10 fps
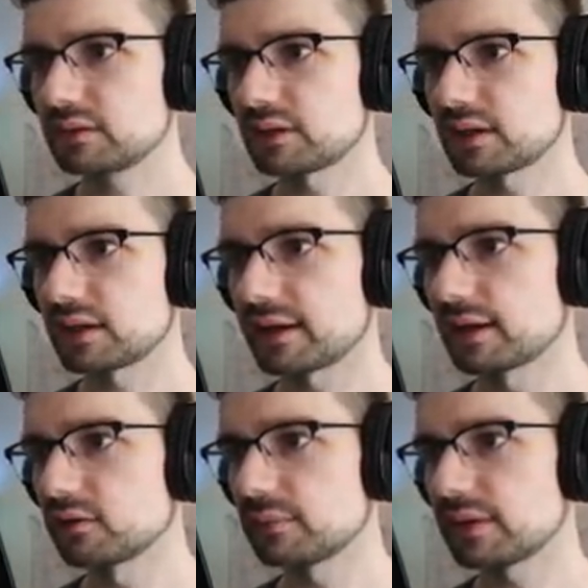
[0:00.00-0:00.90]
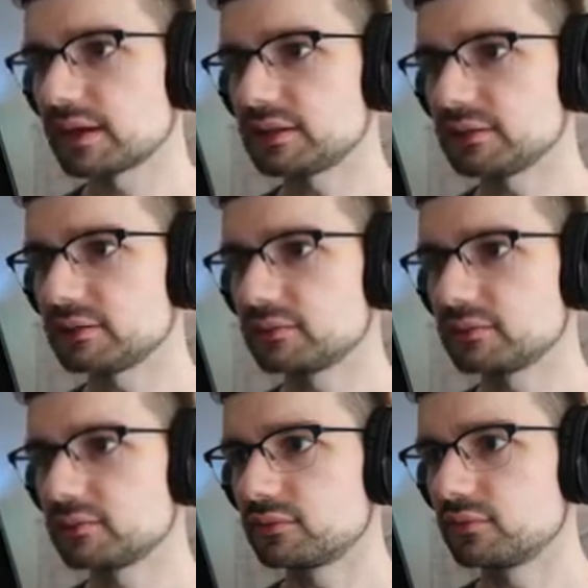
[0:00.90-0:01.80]
God, how many
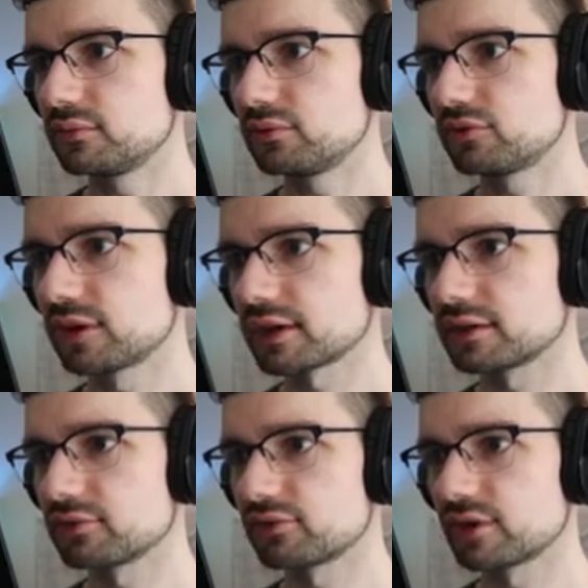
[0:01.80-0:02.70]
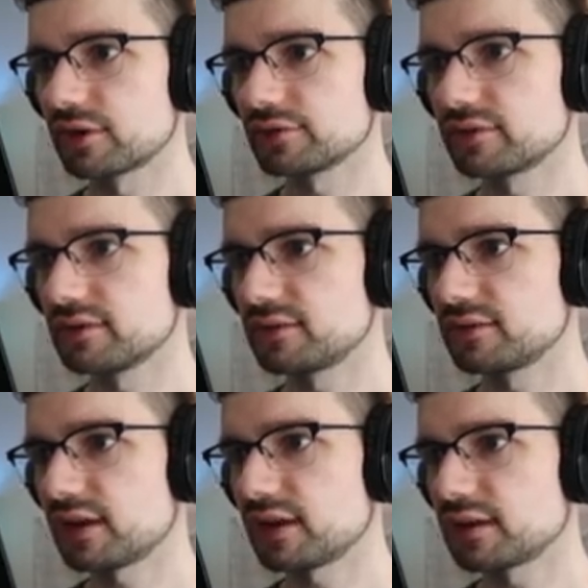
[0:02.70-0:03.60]
shotgun shells does it
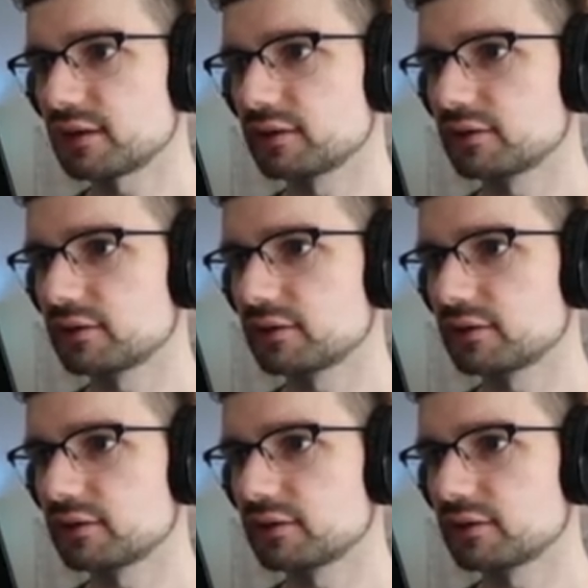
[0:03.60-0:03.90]
take?